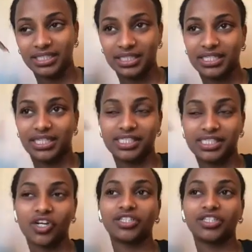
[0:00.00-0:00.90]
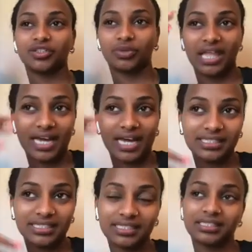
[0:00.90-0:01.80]
he's starting to relax
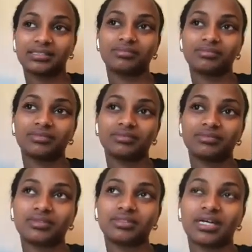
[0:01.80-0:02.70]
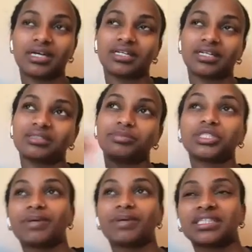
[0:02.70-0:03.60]
his, I guess,
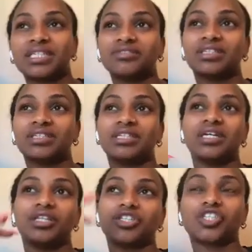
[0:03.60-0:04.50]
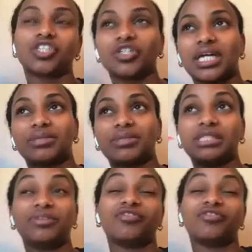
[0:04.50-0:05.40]
perspectives and the stereotype that he's been
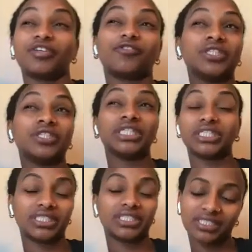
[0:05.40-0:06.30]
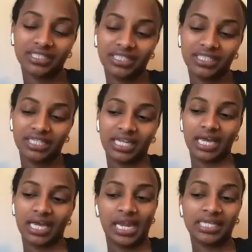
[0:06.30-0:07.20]
fed for years. And
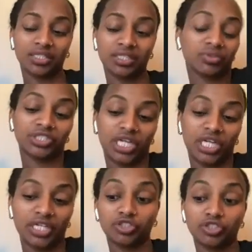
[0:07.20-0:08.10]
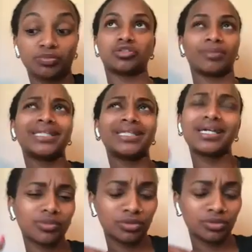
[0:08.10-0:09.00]
I see real change and it's beautiful. My dad is the one
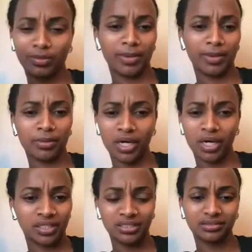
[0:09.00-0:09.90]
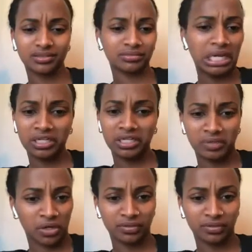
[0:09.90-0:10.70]
who told me about Ahmad. I didn't even know.